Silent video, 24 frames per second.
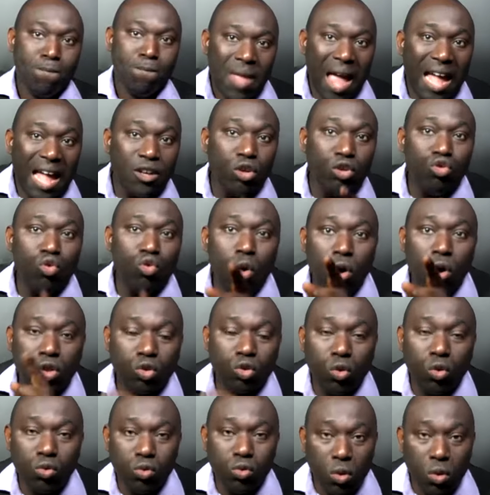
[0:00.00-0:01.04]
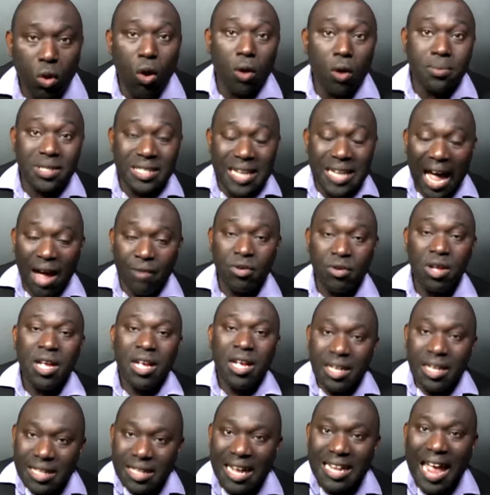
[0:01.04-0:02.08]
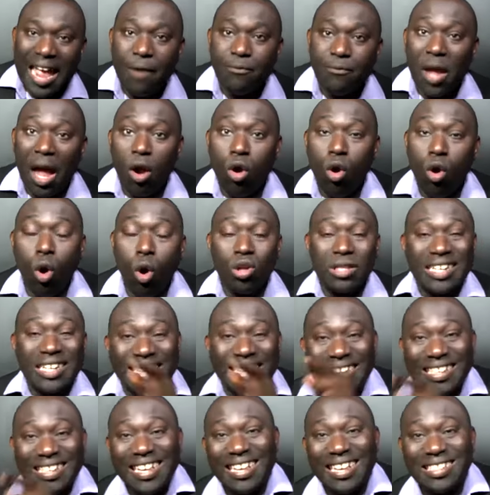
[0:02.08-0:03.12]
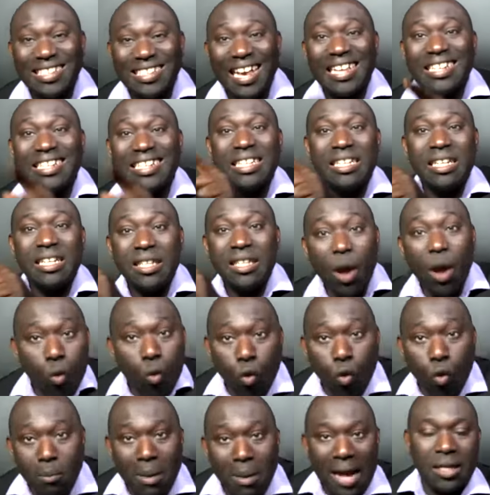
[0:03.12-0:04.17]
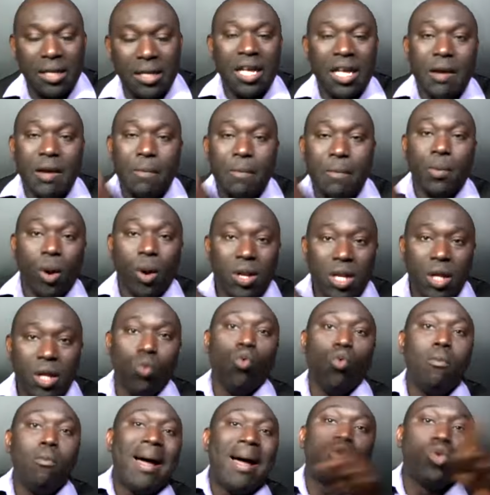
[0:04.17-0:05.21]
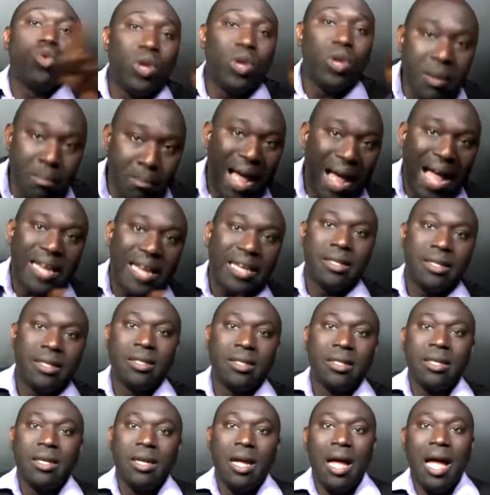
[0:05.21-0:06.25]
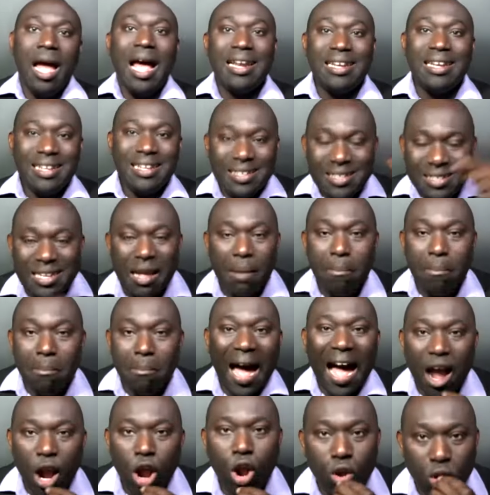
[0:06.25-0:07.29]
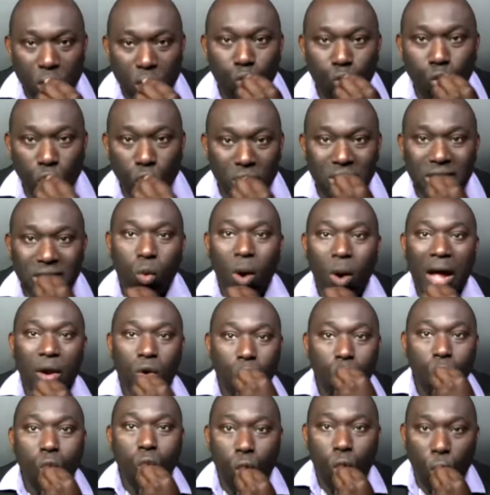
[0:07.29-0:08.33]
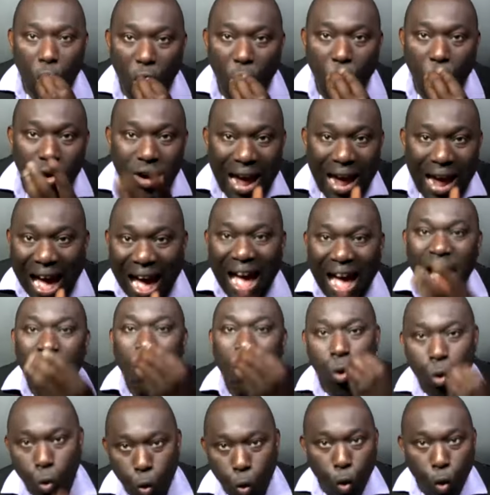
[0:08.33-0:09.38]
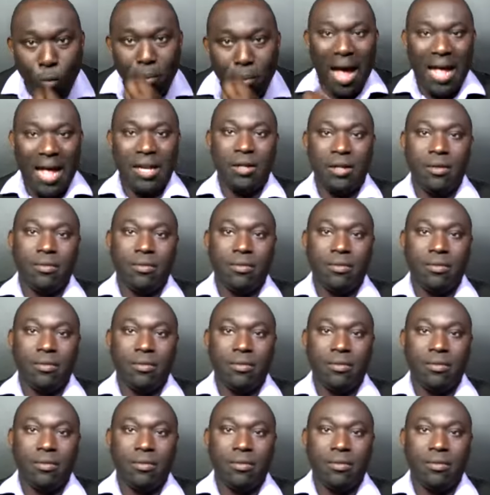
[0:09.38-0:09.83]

And do you also observe that after God created the woman, he brought the woman to the man, and the man was the one who called her woman.